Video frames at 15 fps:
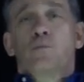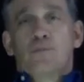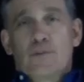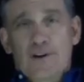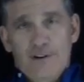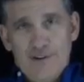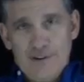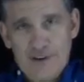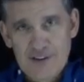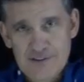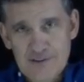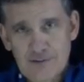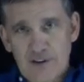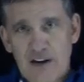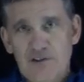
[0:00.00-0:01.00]
Well,
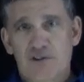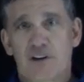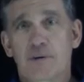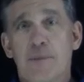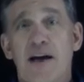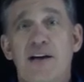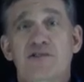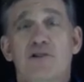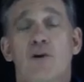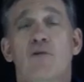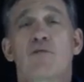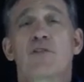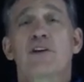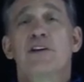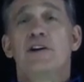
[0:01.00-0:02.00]
yes, as you can imagine,
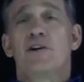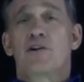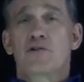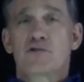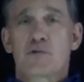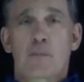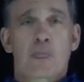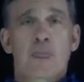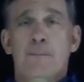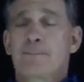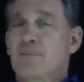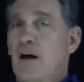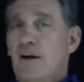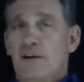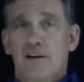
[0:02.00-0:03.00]
over the years,
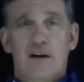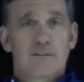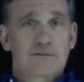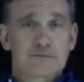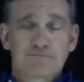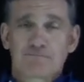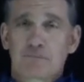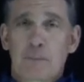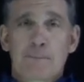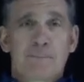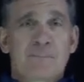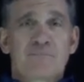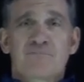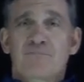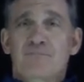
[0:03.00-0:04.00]
not enough.
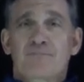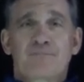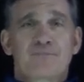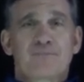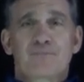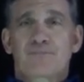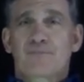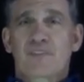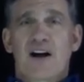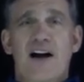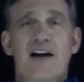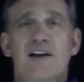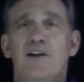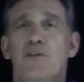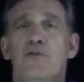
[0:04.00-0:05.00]
I
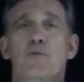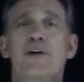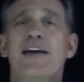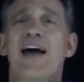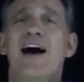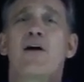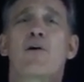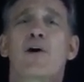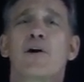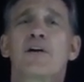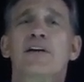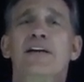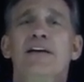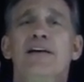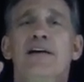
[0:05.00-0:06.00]
had a
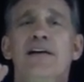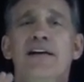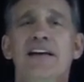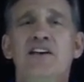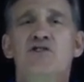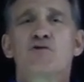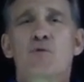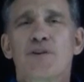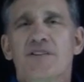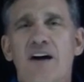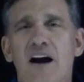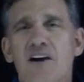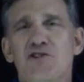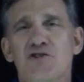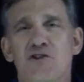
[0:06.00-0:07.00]
3-hour
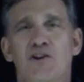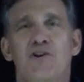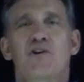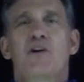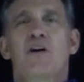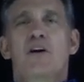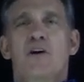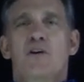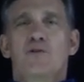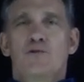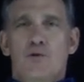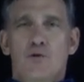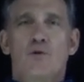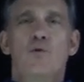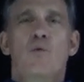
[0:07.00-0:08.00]
introduction
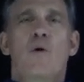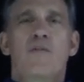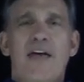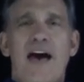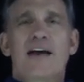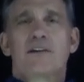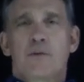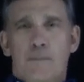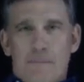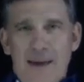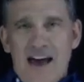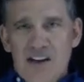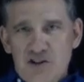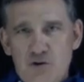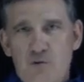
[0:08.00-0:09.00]
to that
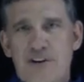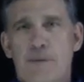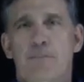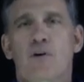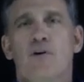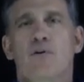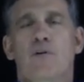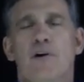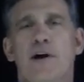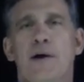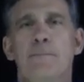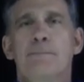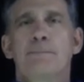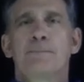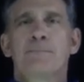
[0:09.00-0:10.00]
mastery
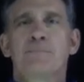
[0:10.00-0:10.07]
program.